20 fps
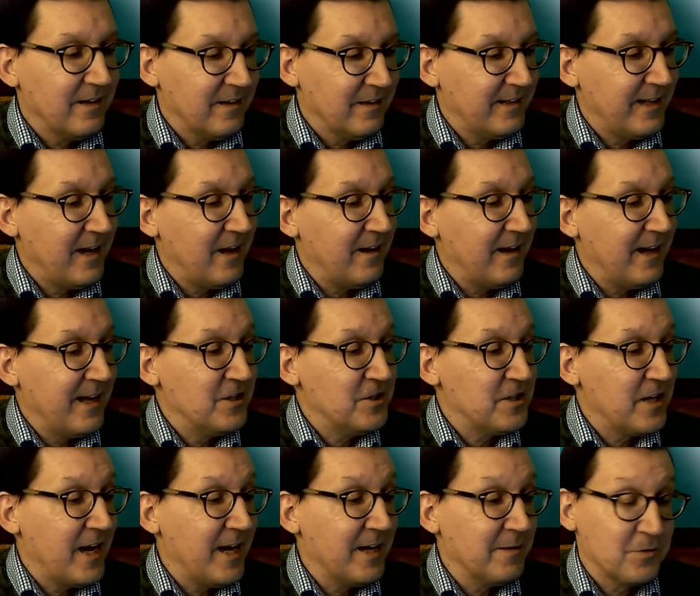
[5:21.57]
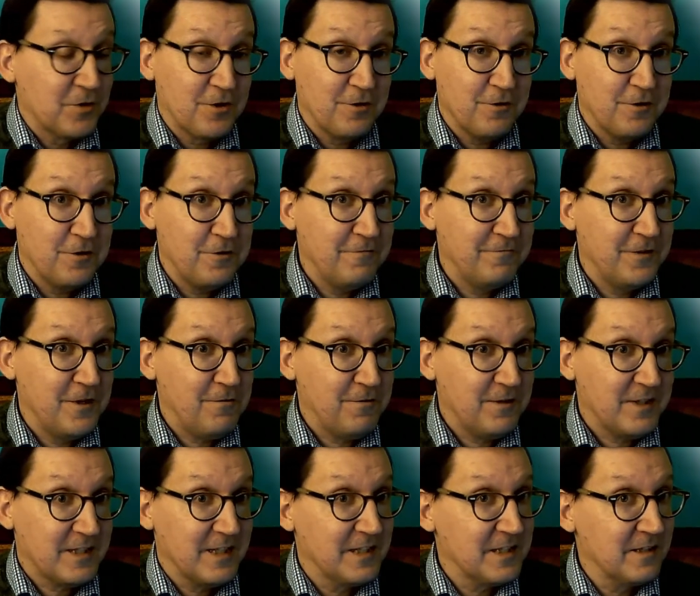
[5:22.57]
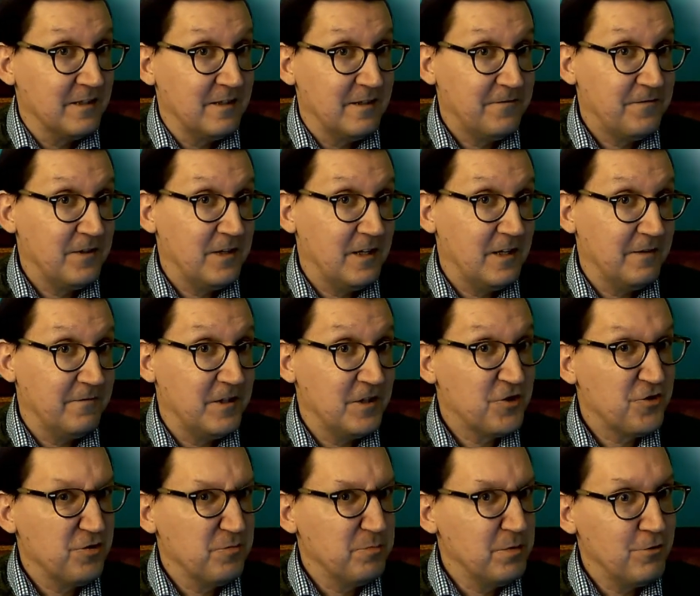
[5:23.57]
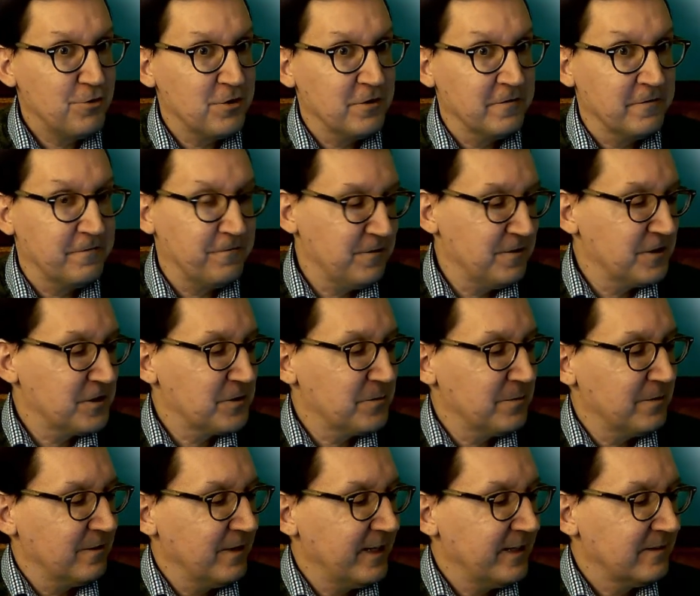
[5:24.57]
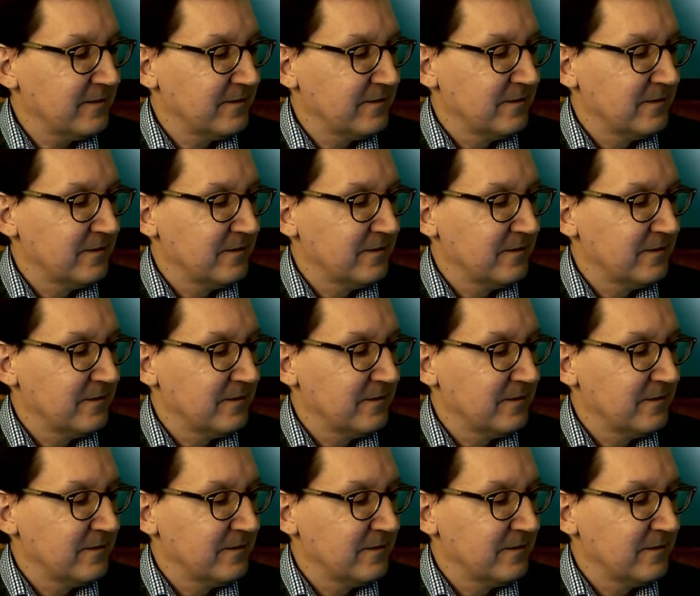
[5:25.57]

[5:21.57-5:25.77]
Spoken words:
Now, as I'm sure you've noticed, it's an awful lot of distribution for this one, right?